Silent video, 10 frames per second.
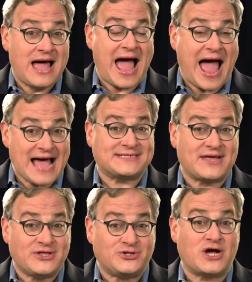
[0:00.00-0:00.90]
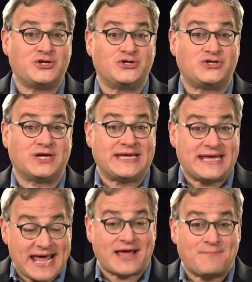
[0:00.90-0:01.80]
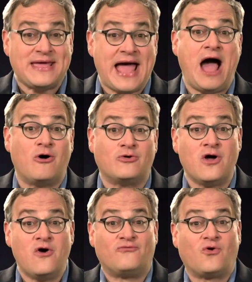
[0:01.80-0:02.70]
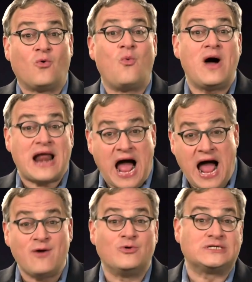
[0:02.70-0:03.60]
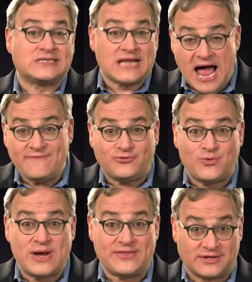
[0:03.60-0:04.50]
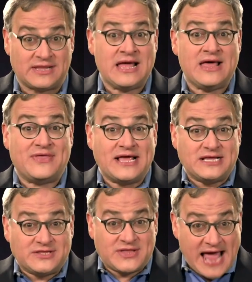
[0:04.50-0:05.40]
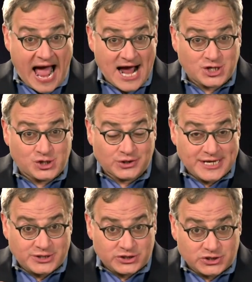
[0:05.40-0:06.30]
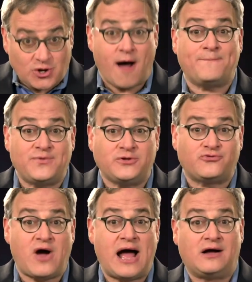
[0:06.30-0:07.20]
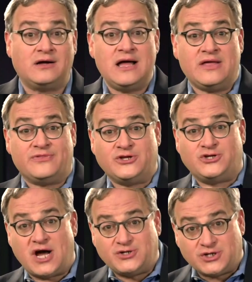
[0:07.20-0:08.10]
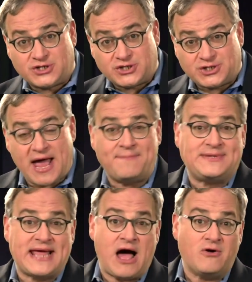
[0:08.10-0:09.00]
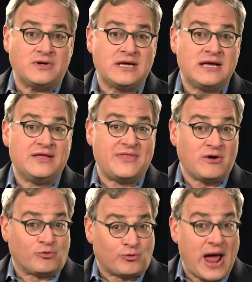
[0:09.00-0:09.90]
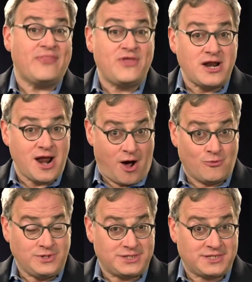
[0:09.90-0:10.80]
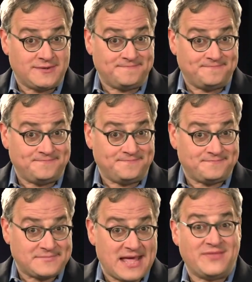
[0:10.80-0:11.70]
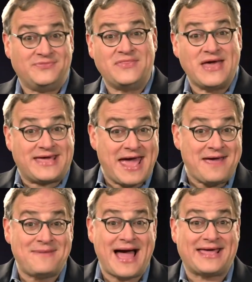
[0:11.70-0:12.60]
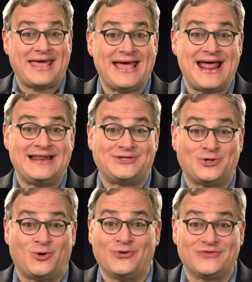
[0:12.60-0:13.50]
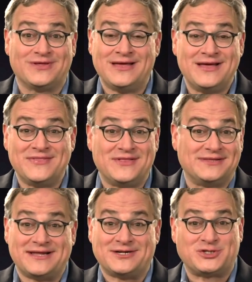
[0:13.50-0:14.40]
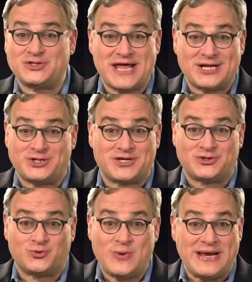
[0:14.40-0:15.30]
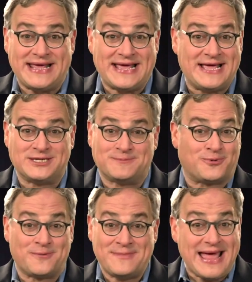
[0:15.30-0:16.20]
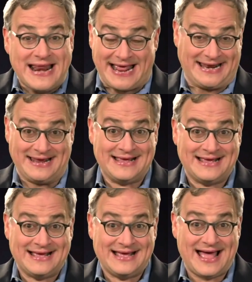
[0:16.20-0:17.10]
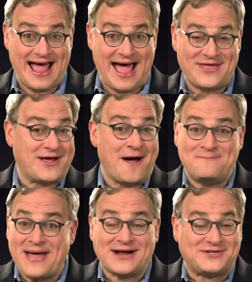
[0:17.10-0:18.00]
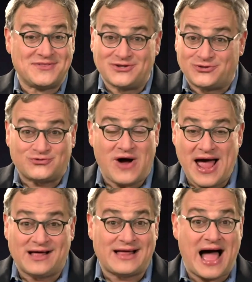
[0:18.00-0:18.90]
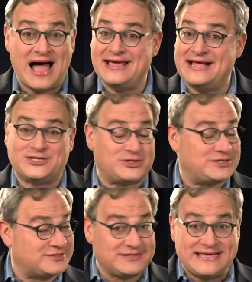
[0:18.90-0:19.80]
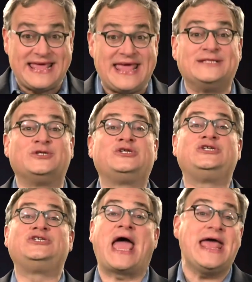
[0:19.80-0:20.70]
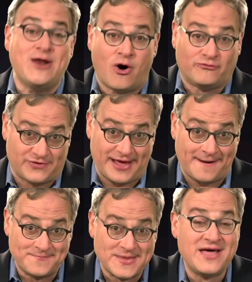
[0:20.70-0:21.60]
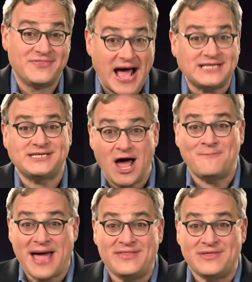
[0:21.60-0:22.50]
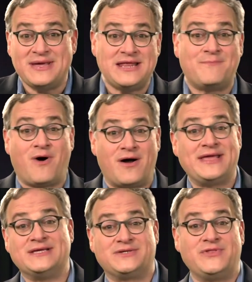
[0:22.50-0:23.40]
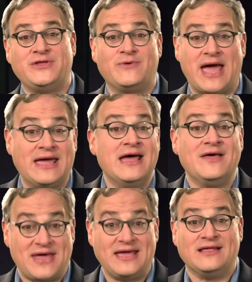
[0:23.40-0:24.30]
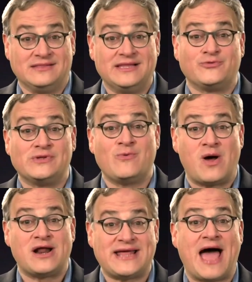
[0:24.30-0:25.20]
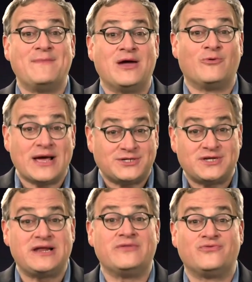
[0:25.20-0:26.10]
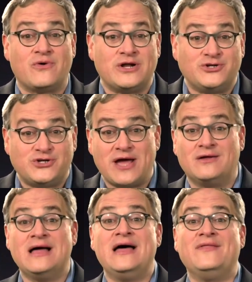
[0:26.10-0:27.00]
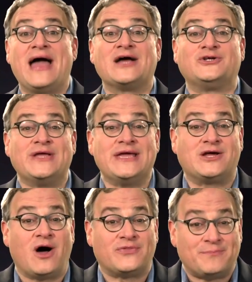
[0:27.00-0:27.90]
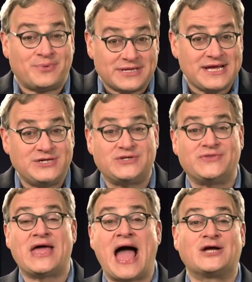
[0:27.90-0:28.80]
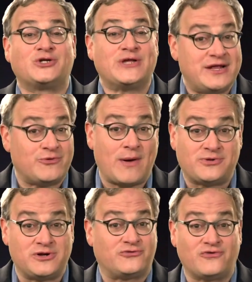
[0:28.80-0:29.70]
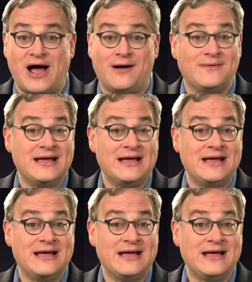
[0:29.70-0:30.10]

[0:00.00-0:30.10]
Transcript: asking the judges to kick me out for what I was live tweeting. They actually stopped the trial. The judges stepped out. They read the note. Then they came back and told the little snitch that tweeting is permitted. And they got back to the trial. It's insane over there. That's how bad the media party is in the UK. They literally wanted to have me arrested and thrown in jail. They actually called the police. They actually interrupted a trial.